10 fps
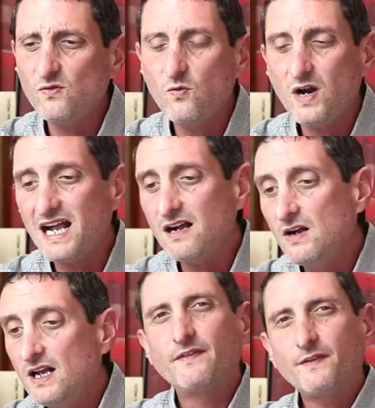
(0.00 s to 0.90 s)
Well,
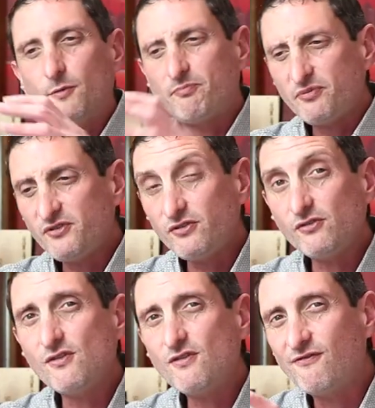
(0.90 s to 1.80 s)
the
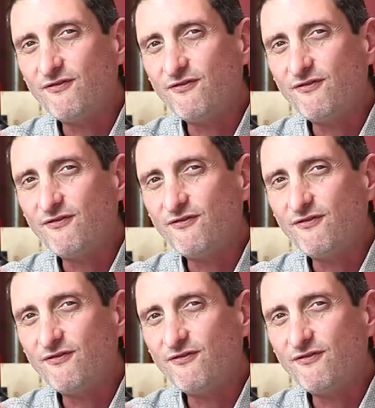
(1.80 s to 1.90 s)
pure